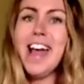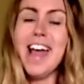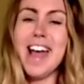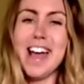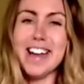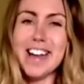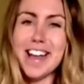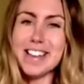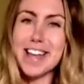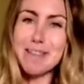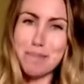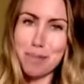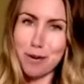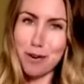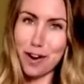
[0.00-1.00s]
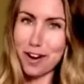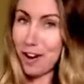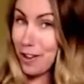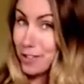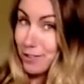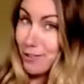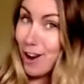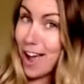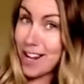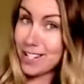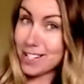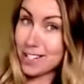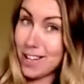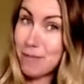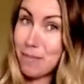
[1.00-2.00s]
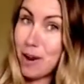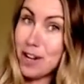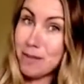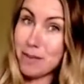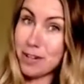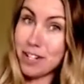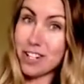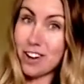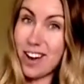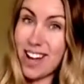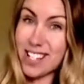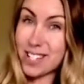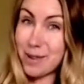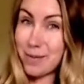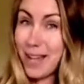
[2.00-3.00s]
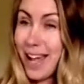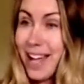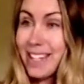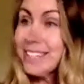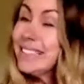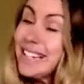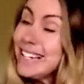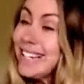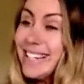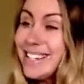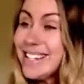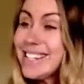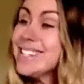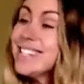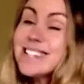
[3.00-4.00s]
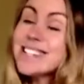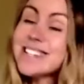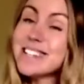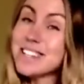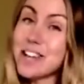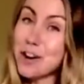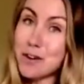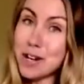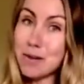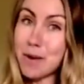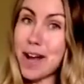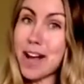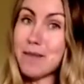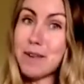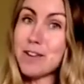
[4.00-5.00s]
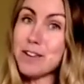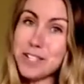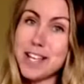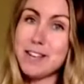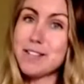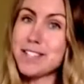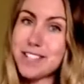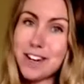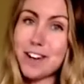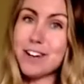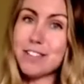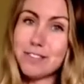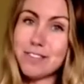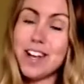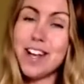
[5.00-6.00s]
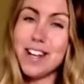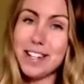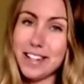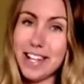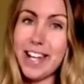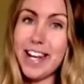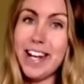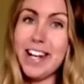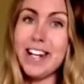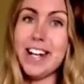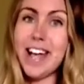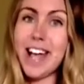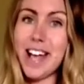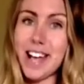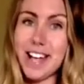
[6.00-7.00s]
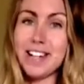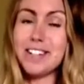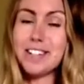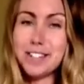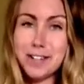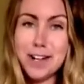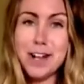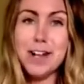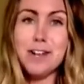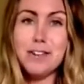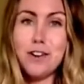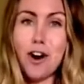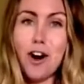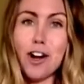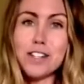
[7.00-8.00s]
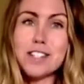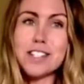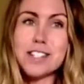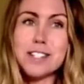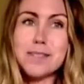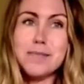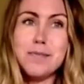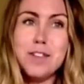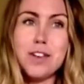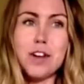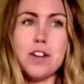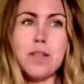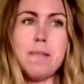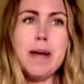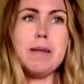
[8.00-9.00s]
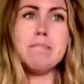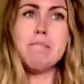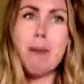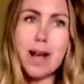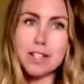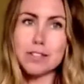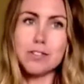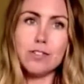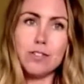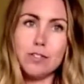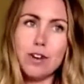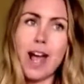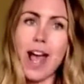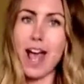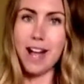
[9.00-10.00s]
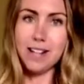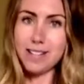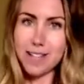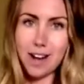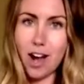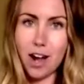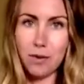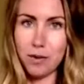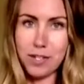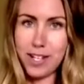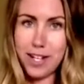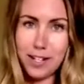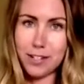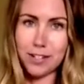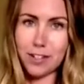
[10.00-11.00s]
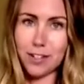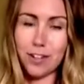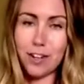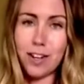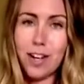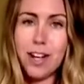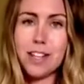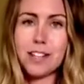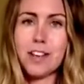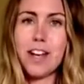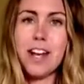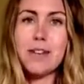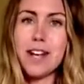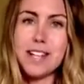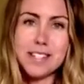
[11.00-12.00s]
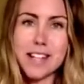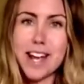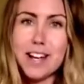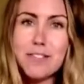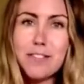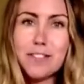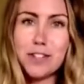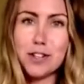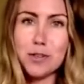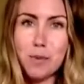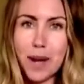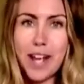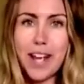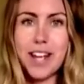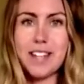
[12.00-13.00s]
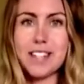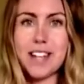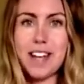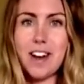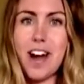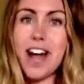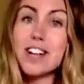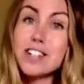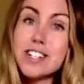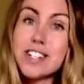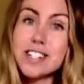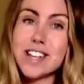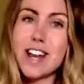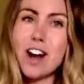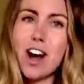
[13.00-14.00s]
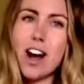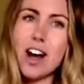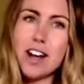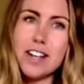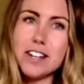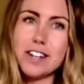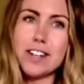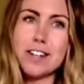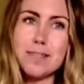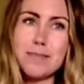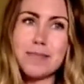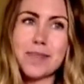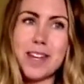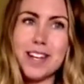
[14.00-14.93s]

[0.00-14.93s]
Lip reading: And at that point, I was right into like bodybuilding guys. So I'm like, no, this isn't going to go anywhere because he was, you know, lean and not, you know, the big muscle heads that I was into. So anyway, he stayed for 2 weeks and I actually said, oh, you know,